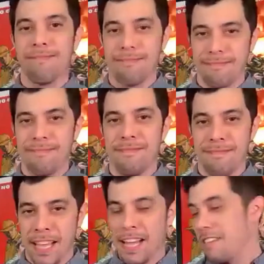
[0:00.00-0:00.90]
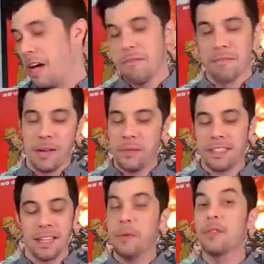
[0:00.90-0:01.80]
yeah, no, it
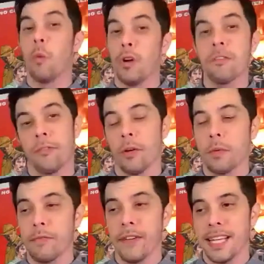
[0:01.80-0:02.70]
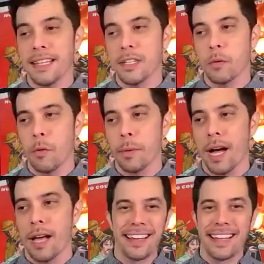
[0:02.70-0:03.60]
was wonderful. It was a fantastic
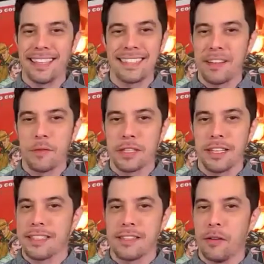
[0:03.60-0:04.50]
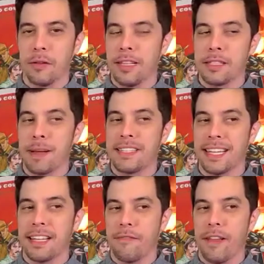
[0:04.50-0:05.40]
robot. It's my
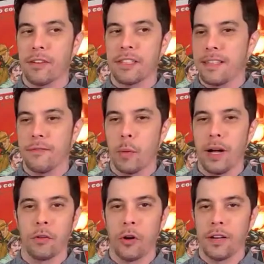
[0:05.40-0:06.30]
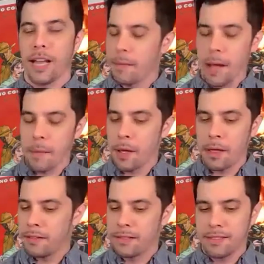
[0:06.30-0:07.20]
second favorite Stevie Wildcard, and
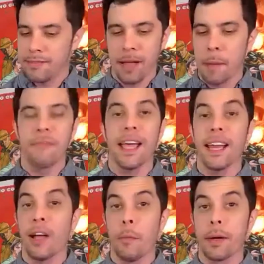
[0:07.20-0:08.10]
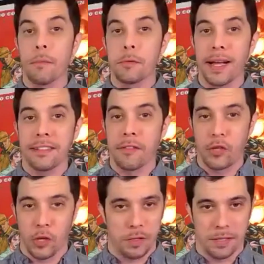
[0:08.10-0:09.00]
I'm a fan. I hope it comes back to the show.